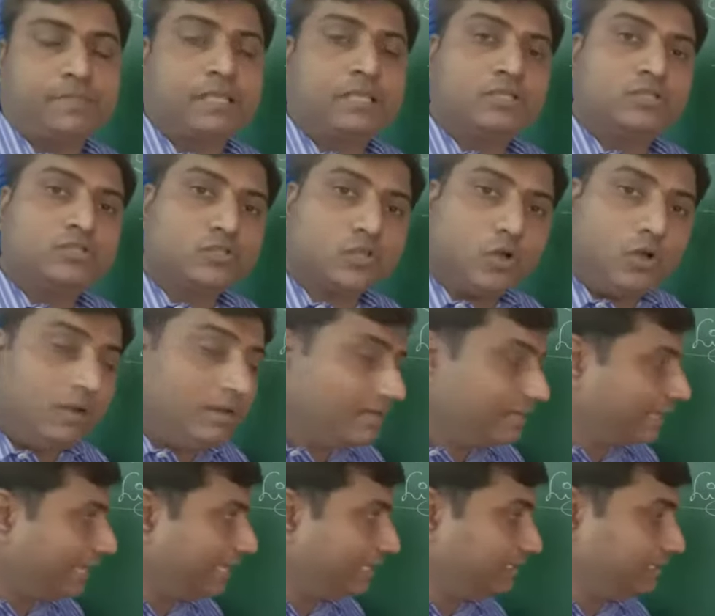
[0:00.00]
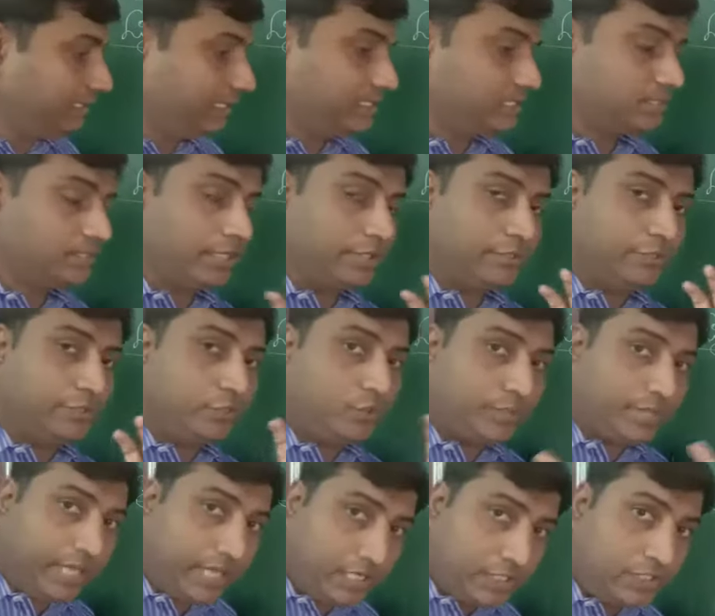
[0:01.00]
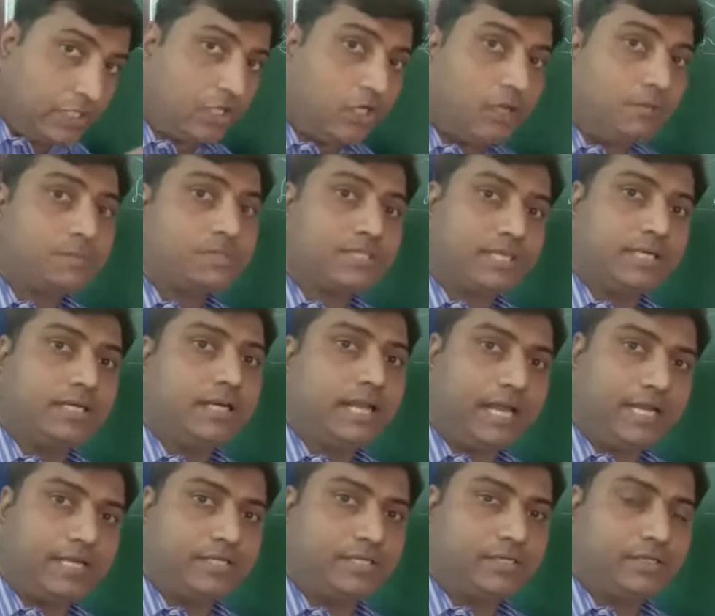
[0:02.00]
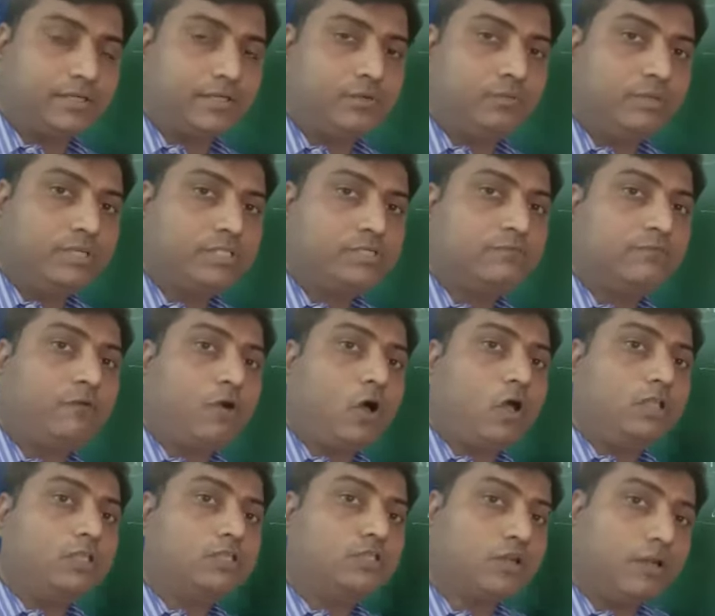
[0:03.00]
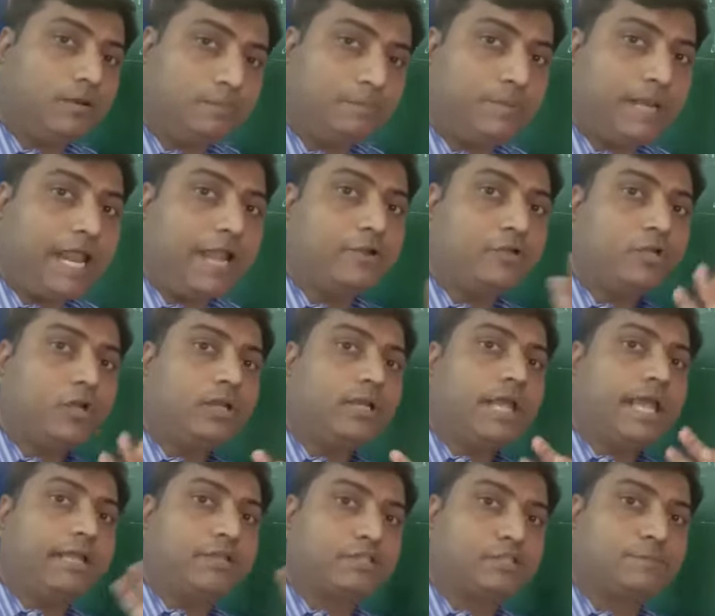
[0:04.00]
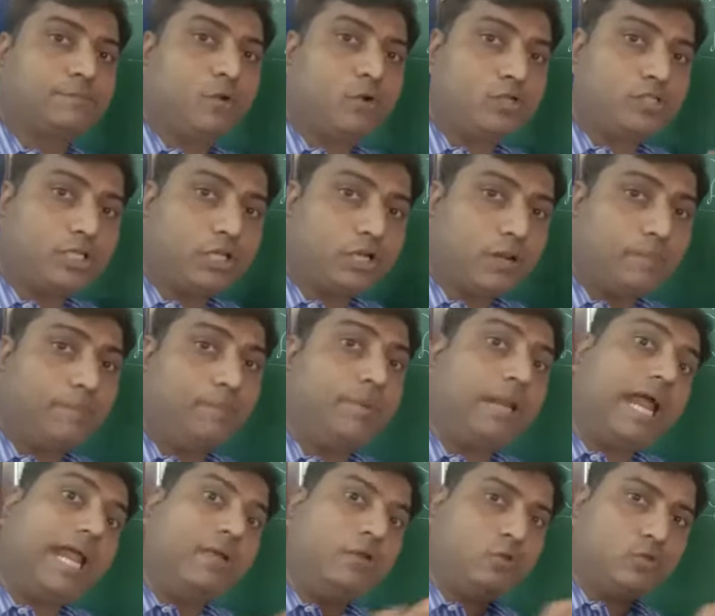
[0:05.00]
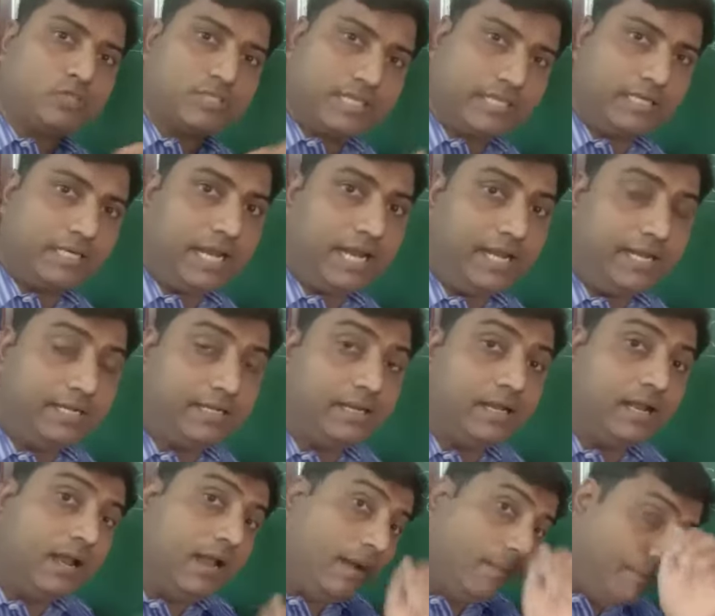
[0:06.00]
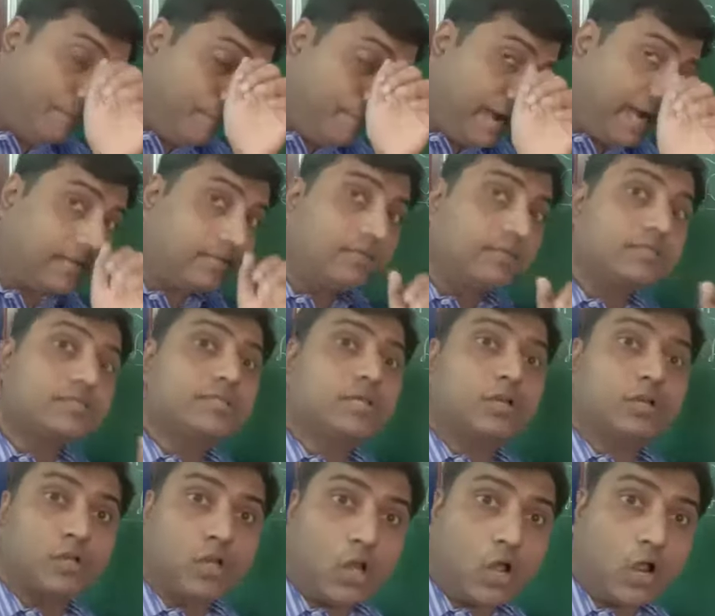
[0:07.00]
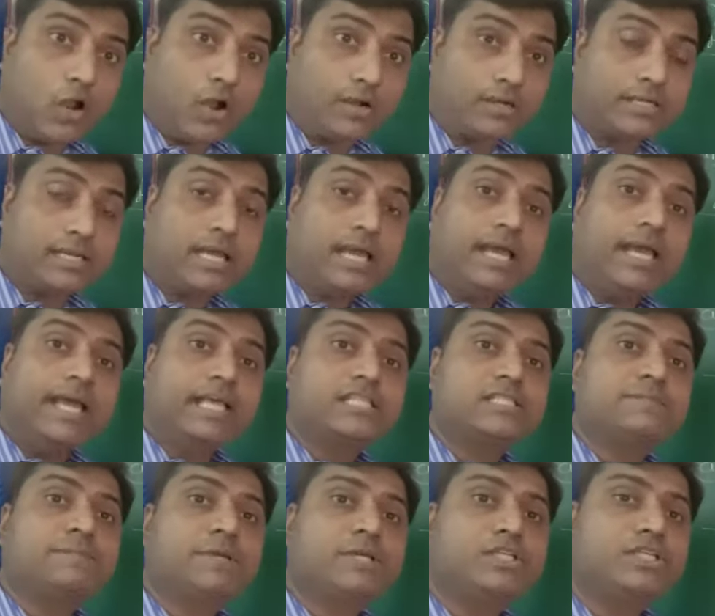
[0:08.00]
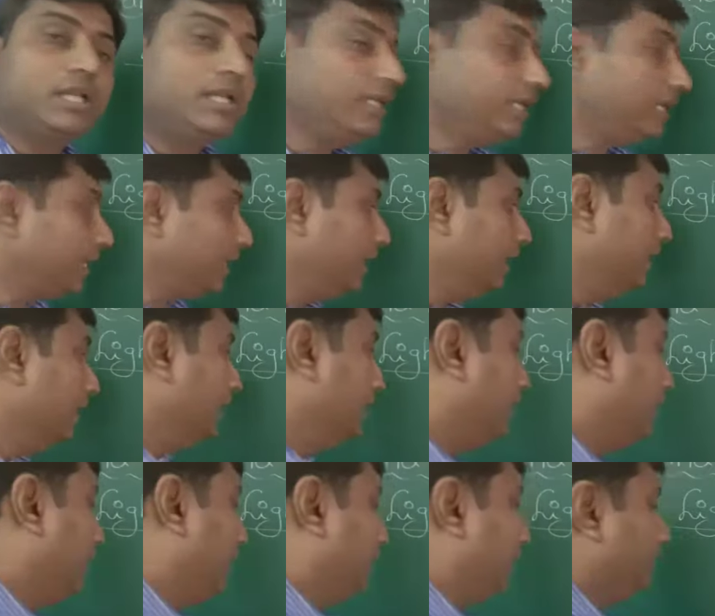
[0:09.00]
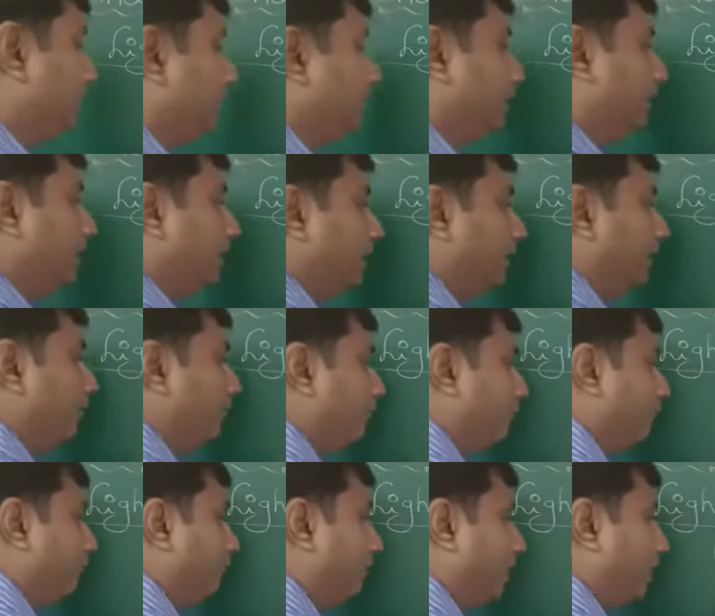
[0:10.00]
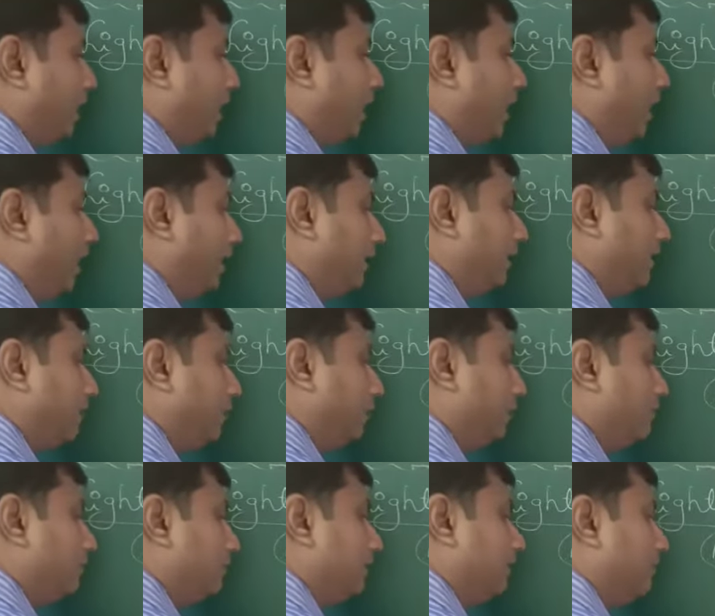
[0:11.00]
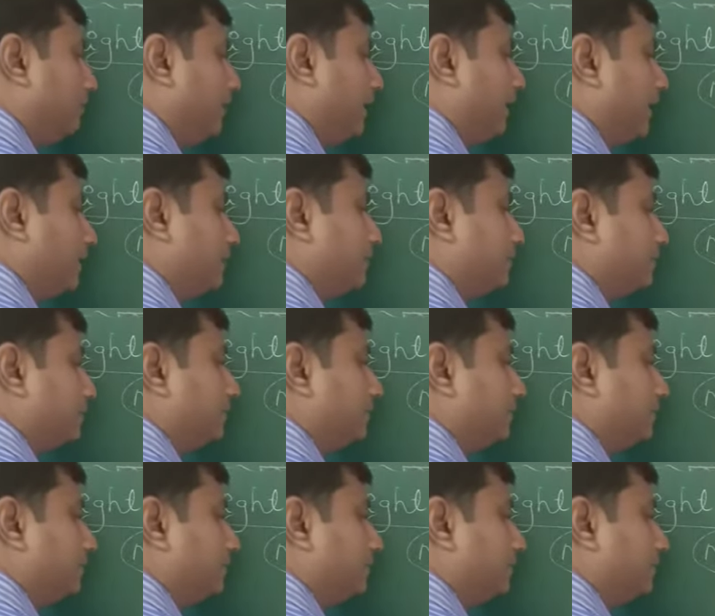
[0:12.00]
So like this, the duration of sunlight which falls on plant, or exposure of plant to sunlight, matters a lot, especially in the flowering of the plant.